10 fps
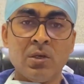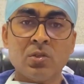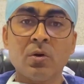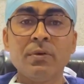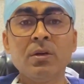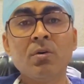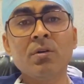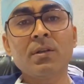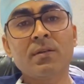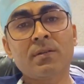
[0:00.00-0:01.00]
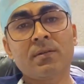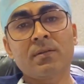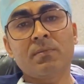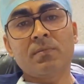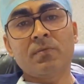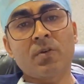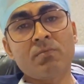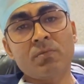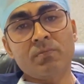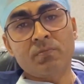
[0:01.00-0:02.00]
So we know this
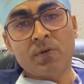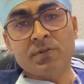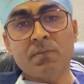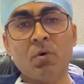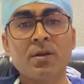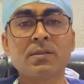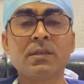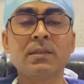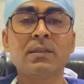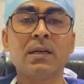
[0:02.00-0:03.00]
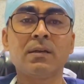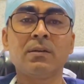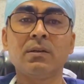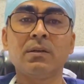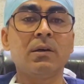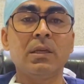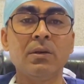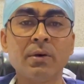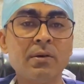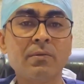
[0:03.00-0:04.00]
from Professor Ponseti that
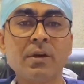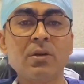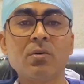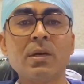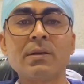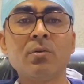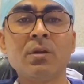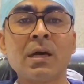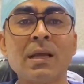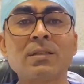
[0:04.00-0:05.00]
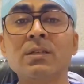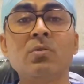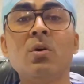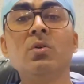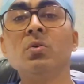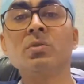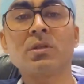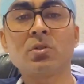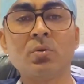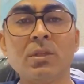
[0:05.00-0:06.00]
even when you get good correction, don't use a shoe.